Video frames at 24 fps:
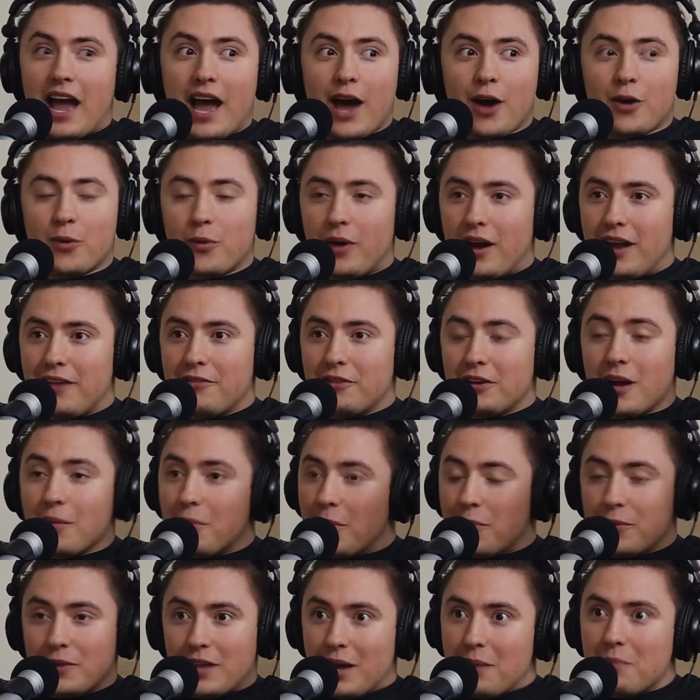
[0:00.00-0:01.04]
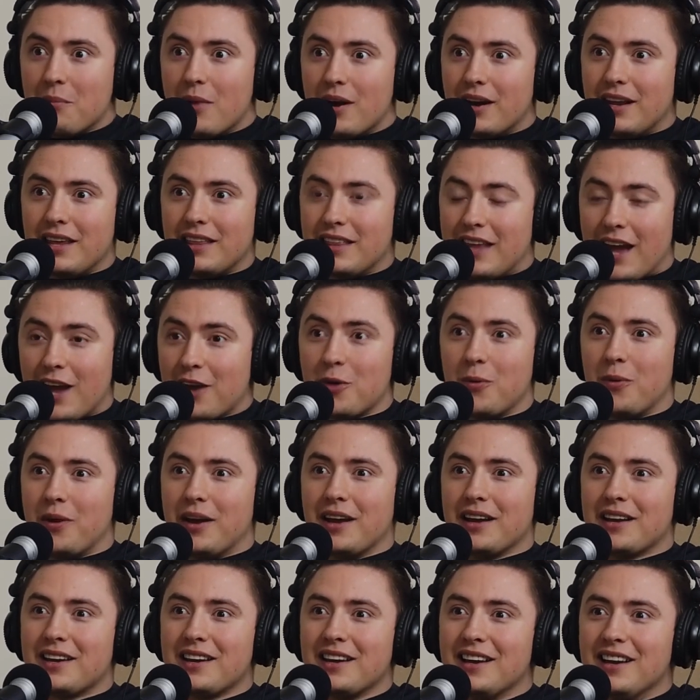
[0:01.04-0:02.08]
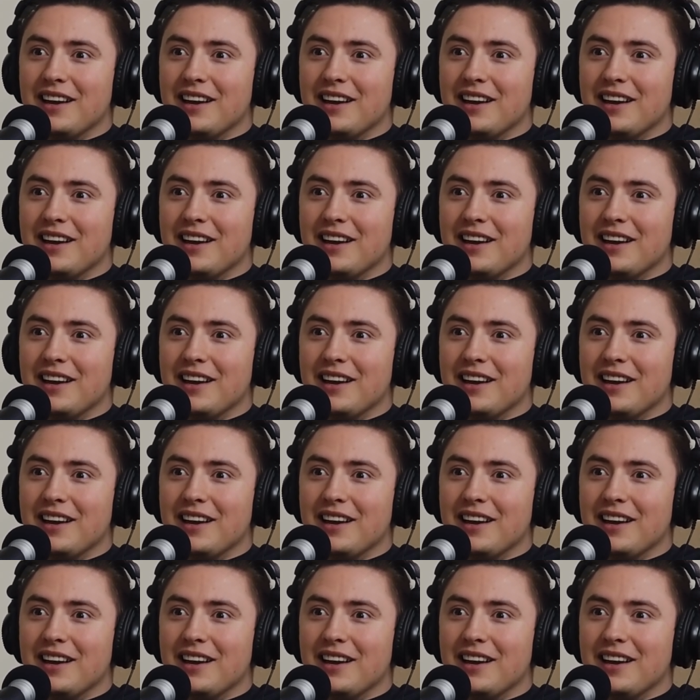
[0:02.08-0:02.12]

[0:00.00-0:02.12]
how do I even come up with that money that quick?